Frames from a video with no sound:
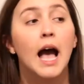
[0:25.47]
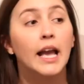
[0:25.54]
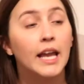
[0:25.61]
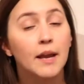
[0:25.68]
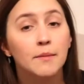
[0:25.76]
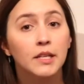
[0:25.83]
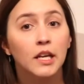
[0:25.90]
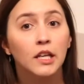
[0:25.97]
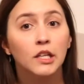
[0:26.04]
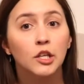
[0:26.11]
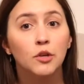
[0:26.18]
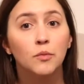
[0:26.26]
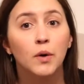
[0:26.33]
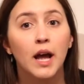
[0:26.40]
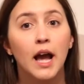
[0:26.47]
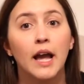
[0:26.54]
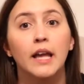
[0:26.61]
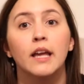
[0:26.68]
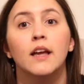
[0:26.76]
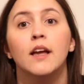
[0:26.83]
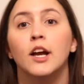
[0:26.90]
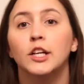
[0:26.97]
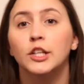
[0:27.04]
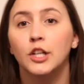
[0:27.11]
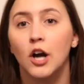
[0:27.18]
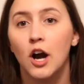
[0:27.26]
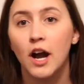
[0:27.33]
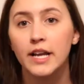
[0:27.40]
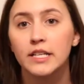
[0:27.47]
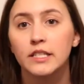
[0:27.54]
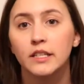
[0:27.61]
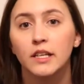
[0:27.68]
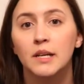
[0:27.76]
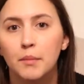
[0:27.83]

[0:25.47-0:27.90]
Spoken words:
I am telling you what I got,